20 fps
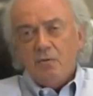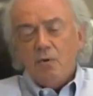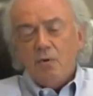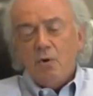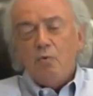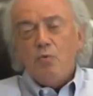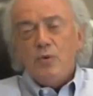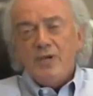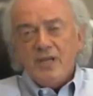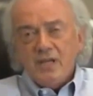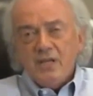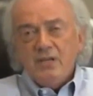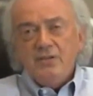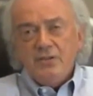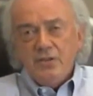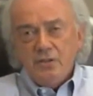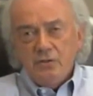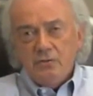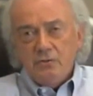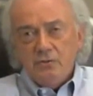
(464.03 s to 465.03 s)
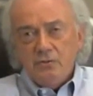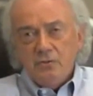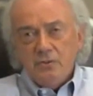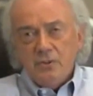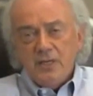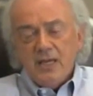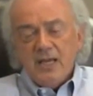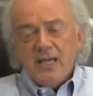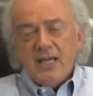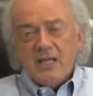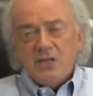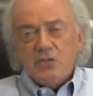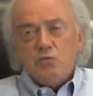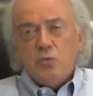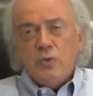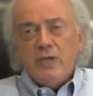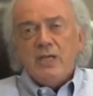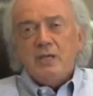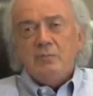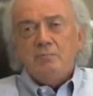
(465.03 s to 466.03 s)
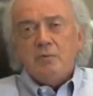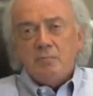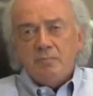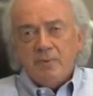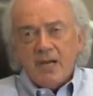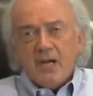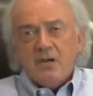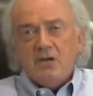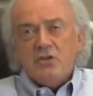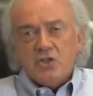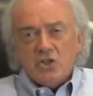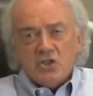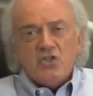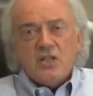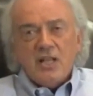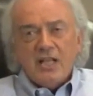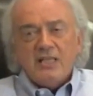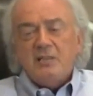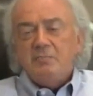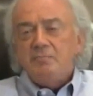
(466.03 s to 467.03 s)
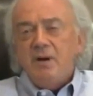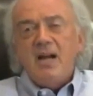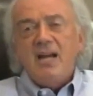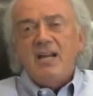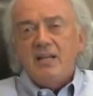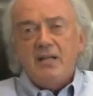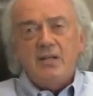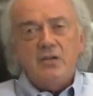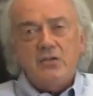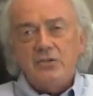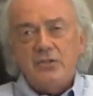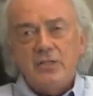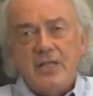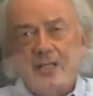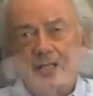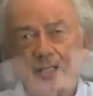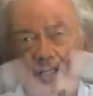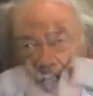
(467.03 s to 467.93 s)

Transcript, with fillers: What we can do is we can prepare just like the pioneers did.